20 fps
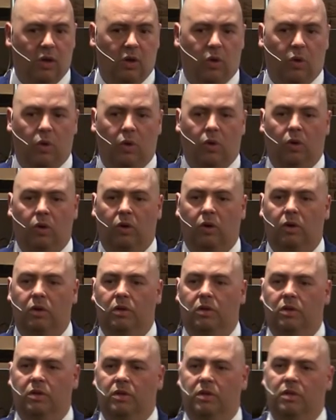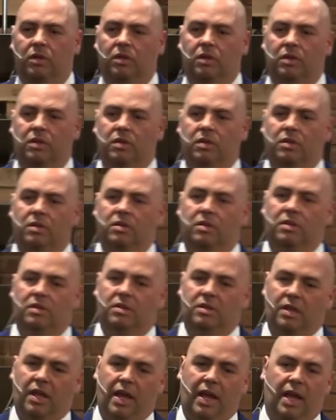Or
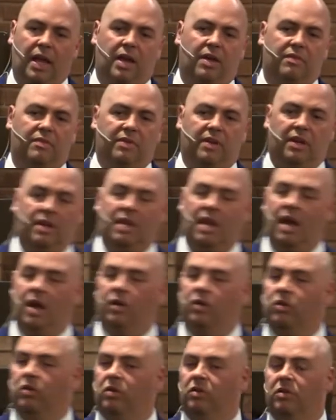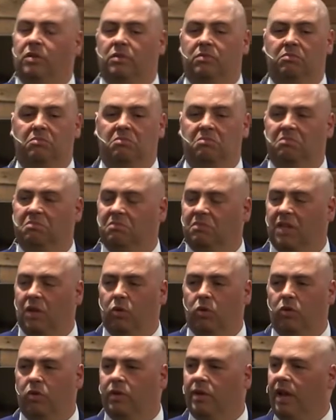they have an encounter that
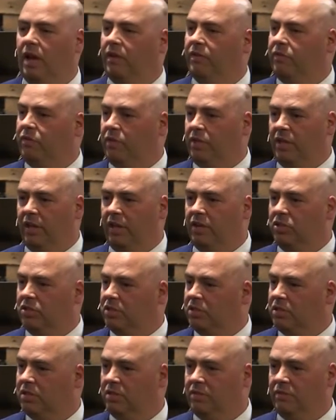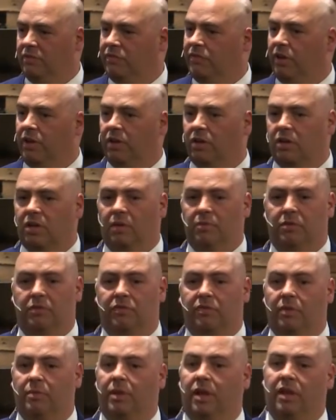will go down for the ages. Fire coming
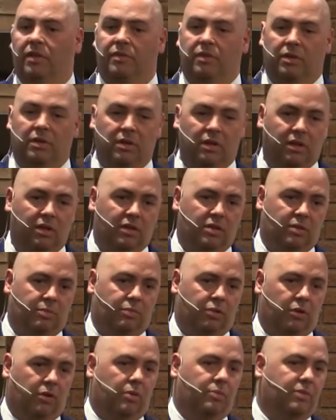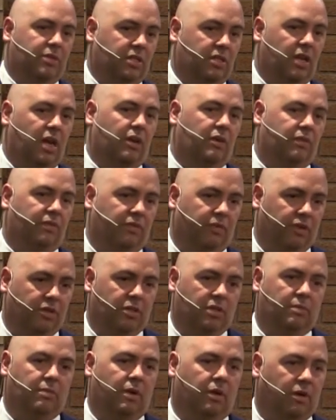from heaven to burn up the
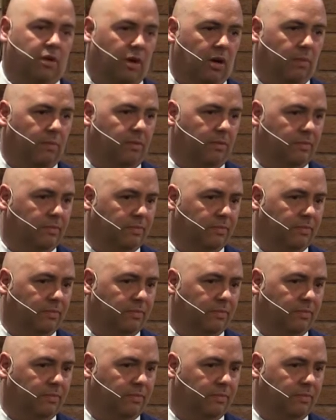sacrifice on Mount Carmel.